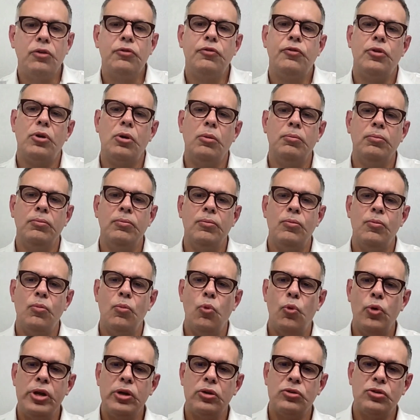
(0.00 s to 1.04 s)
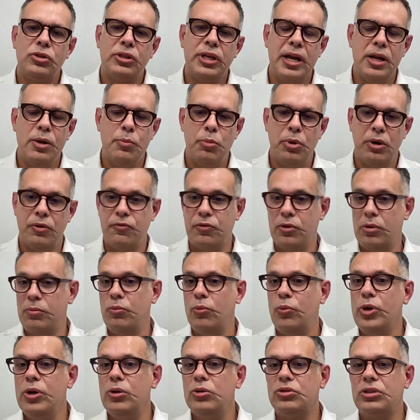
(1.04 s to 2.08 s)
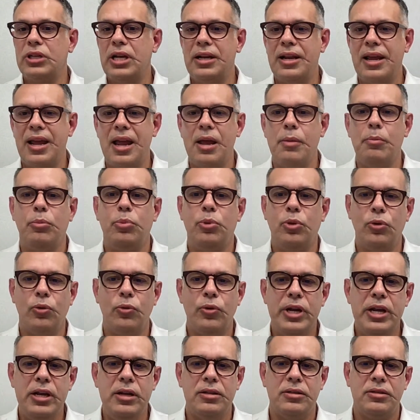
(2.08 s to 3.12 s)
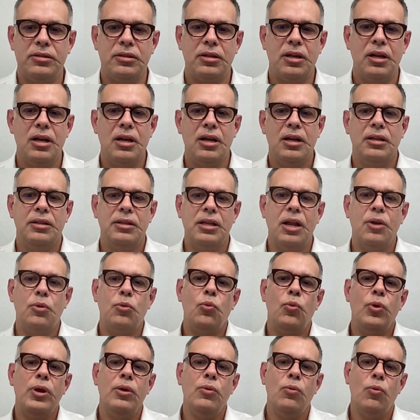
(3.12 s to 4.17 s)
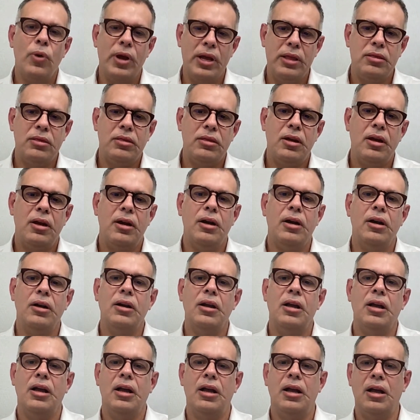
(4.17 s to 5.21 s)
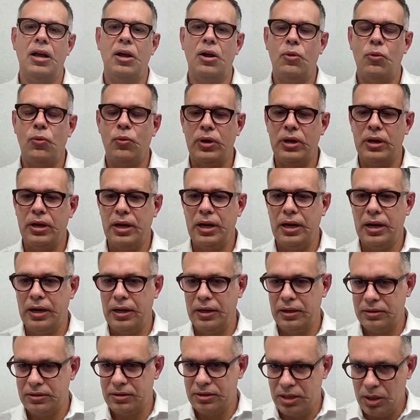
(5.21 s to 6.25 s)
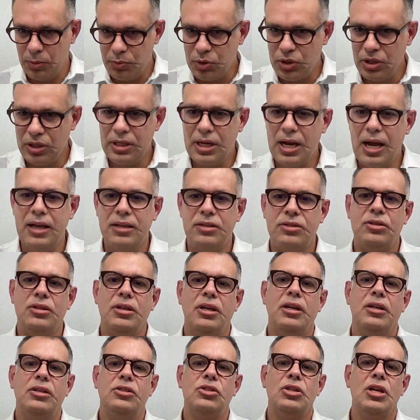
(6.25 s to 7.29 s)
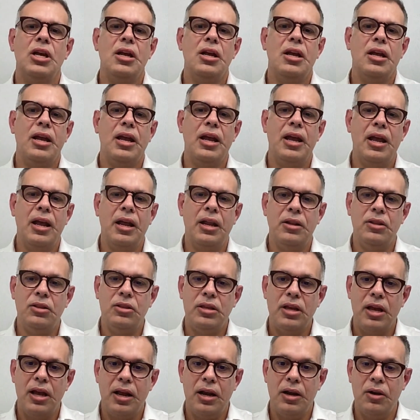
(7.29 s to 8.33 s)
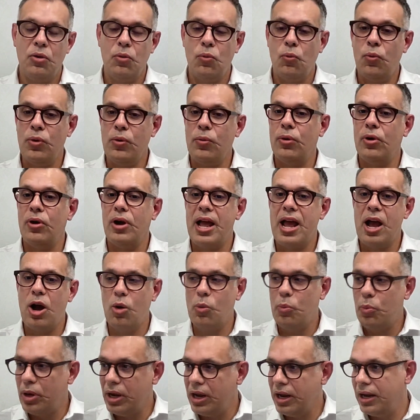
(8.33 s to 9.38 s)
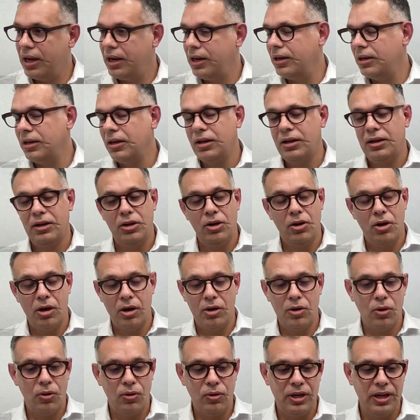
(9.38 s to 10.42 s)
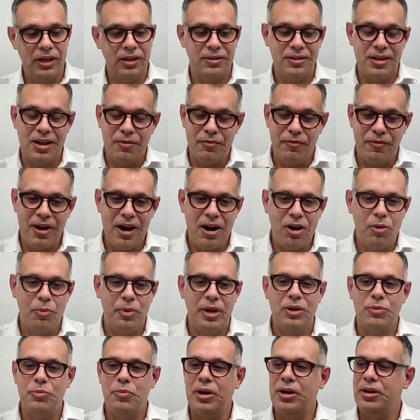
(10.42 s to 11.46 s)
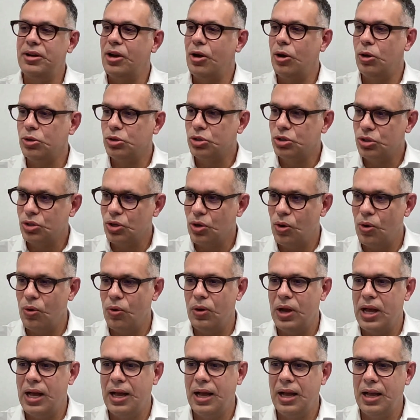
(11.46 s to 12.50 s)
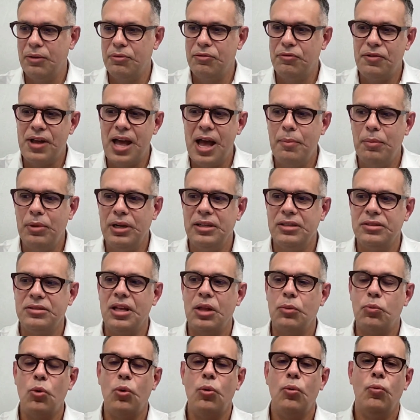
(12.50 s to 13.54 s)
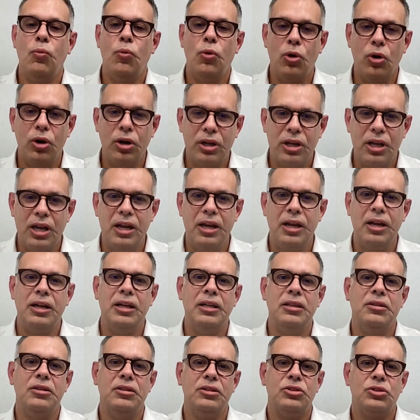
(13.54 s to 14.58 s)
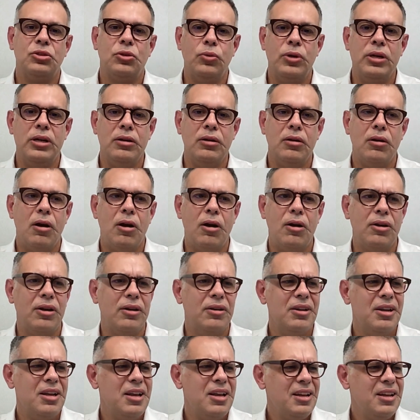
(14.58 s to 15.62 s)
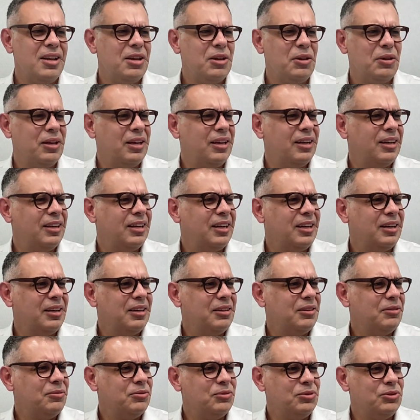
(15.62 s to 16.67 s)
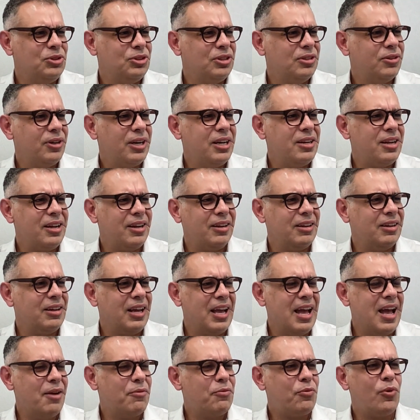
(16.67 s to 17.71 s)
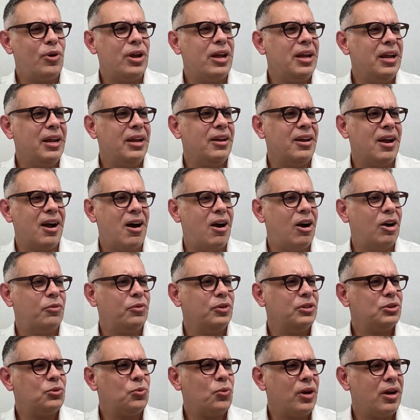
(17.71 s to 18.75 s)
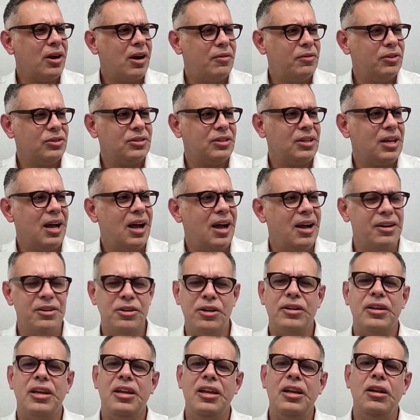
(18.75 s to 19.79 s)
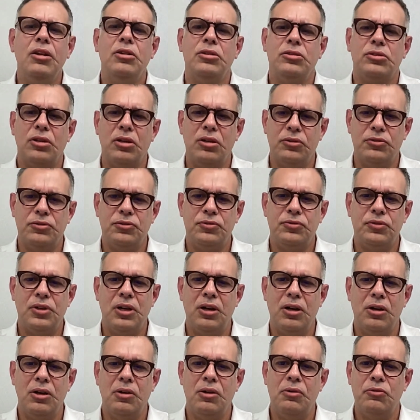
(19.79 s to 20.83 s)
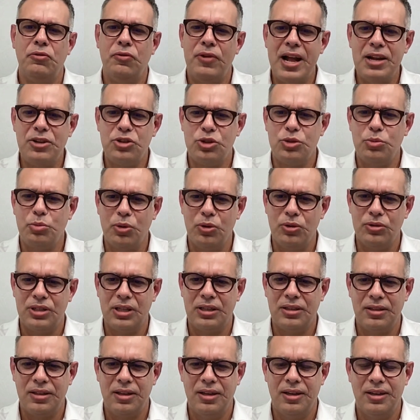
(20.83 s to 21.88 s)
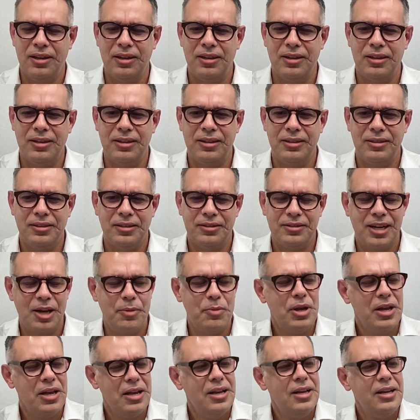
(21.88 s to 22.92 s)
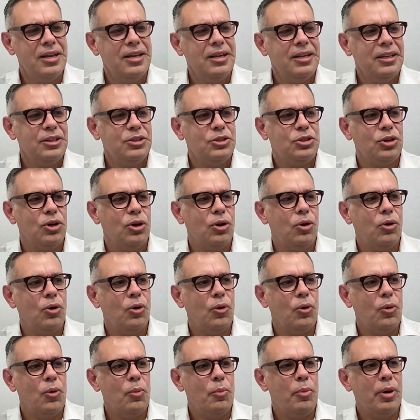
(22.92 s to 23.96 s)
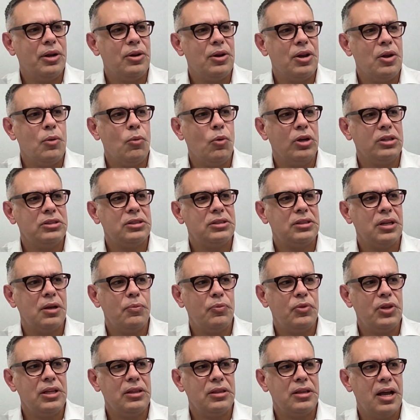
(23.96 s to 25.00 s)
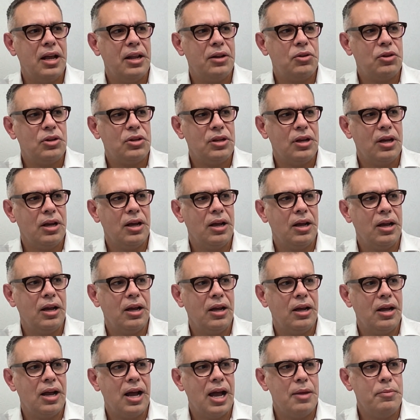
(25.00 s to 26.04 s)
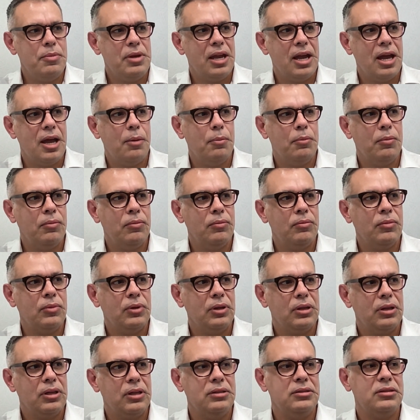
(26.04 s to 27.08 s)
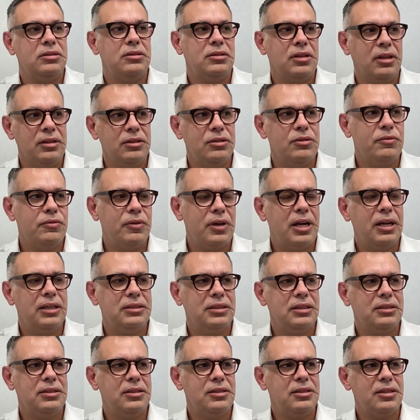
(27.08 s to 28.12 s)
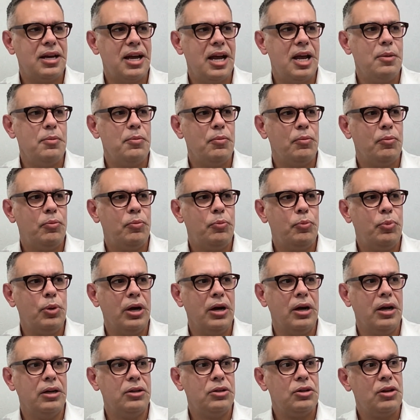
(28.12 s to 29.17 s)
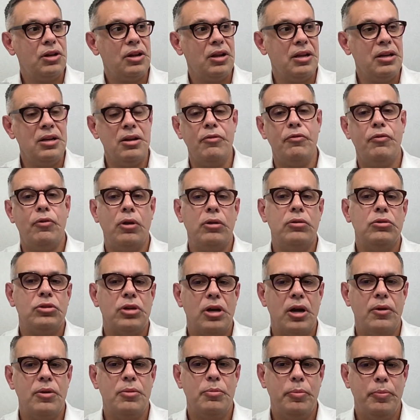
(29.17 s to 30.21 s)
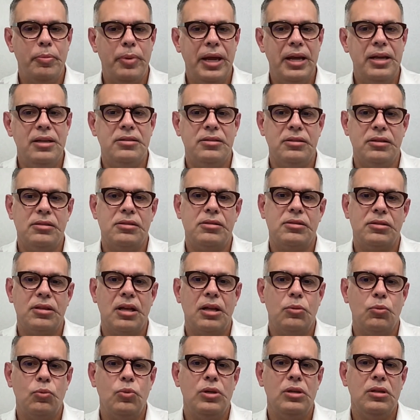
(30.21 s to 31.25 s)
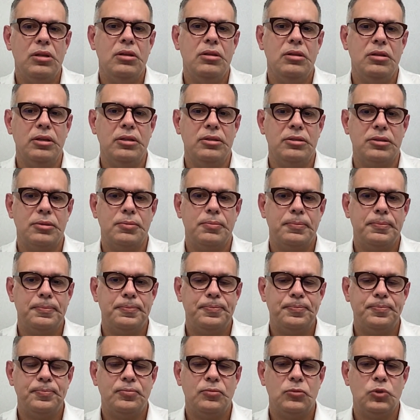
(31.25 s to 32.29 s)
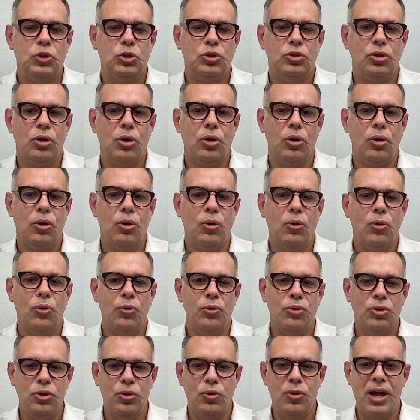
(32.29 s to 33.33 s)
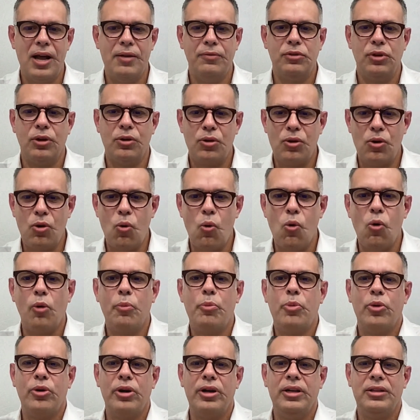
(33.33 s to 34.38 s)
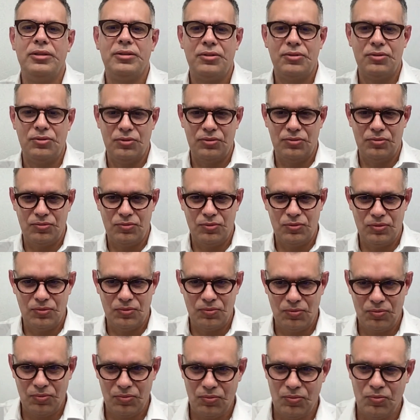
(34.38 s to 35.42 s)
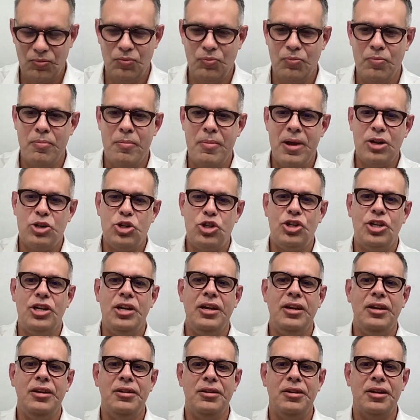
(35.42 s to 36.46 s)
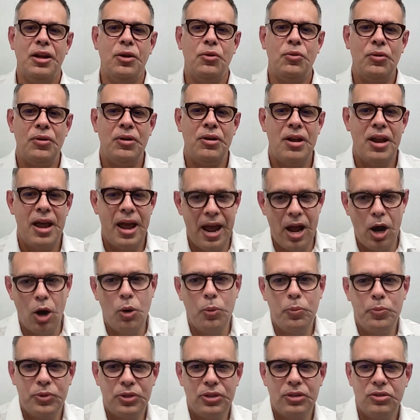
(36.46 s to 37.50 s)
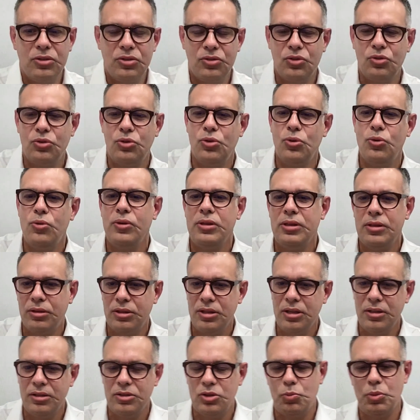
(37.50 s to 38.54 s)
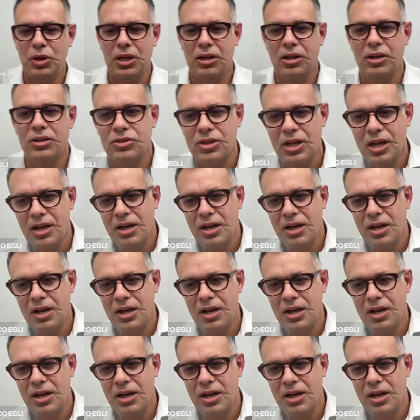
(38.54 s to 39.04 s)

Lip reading: from real estate, but from real estate employees, that we went there, we subsidized this, and then we were helping not only the environment, but also families that were working in this green garden. Generating every harvest, we harvest 100 kilos of vegetables at the time. So, but it was something that IBM incentivized at the time, but in a voluntary basis that we do this. So you have the corporate machine that helps us do this, because